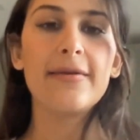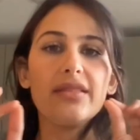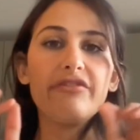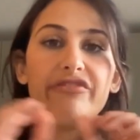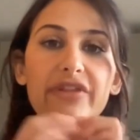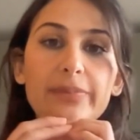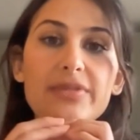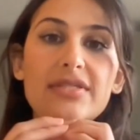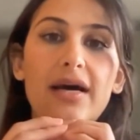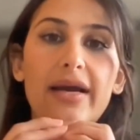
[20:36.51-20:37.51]
The flip
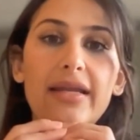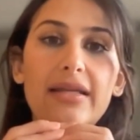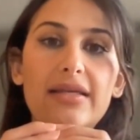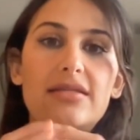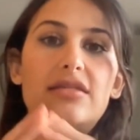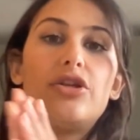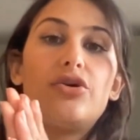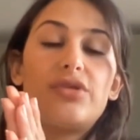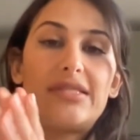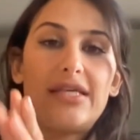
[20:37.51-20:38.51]
side is the
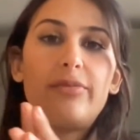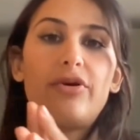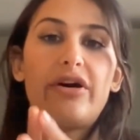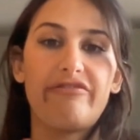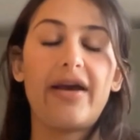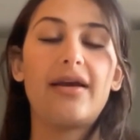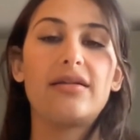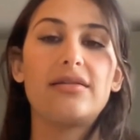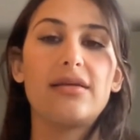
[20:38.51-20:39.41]
nocebo effect.